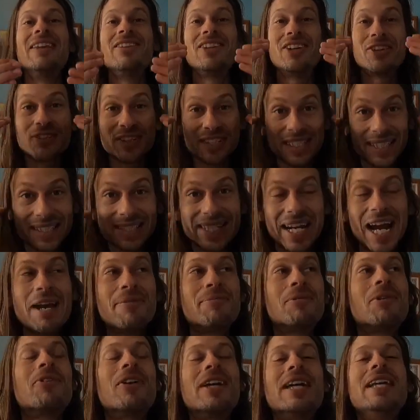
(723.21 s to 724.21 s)
And there was a
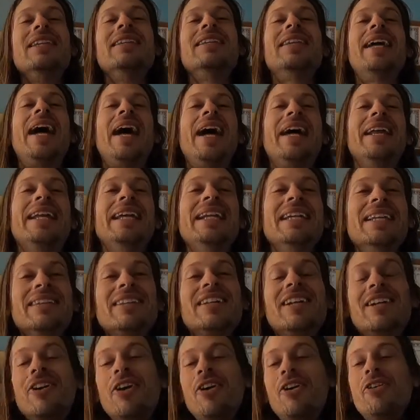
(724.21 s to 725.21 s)
typo in that,
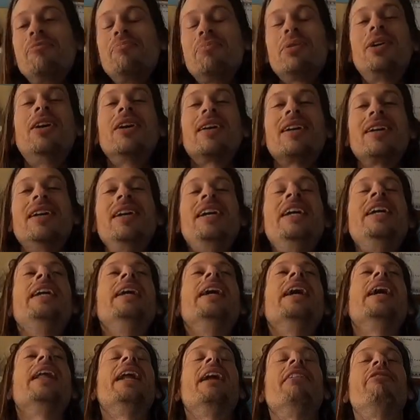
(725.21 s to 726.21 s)
in their own book.
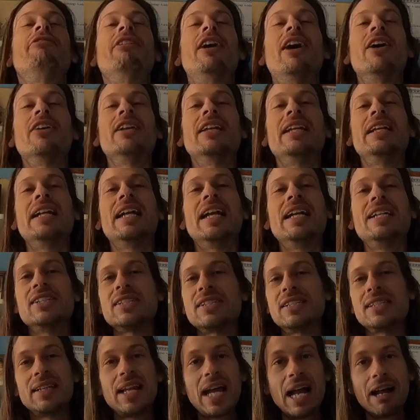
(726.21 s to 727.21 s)
And I found it, and I
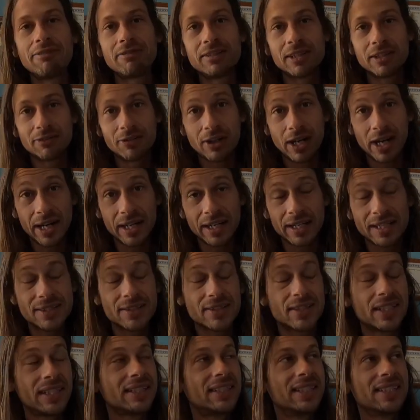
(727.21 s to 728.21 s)
just laughed at Ryan, because
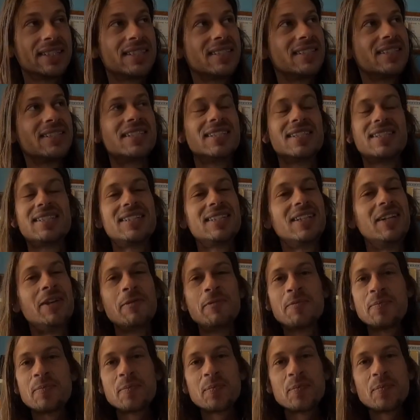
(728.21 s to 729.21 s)
I was like, this is just
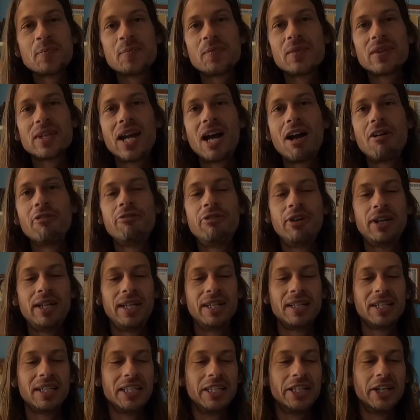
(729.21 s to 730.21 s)
how
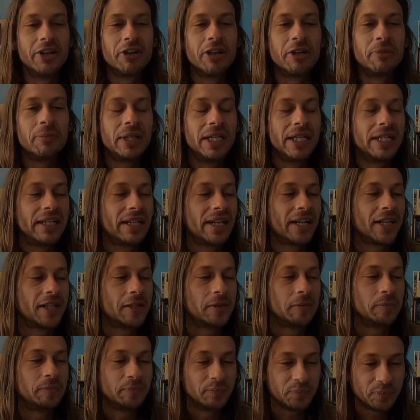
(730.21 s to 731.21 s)
fitting. You know what I
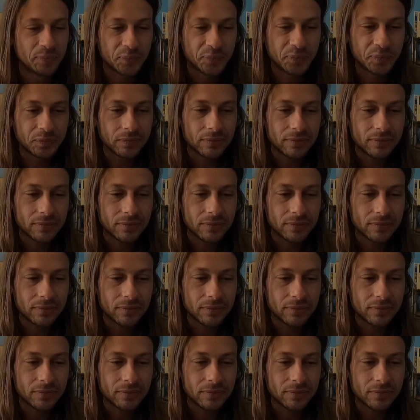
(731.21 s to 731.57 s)
mean?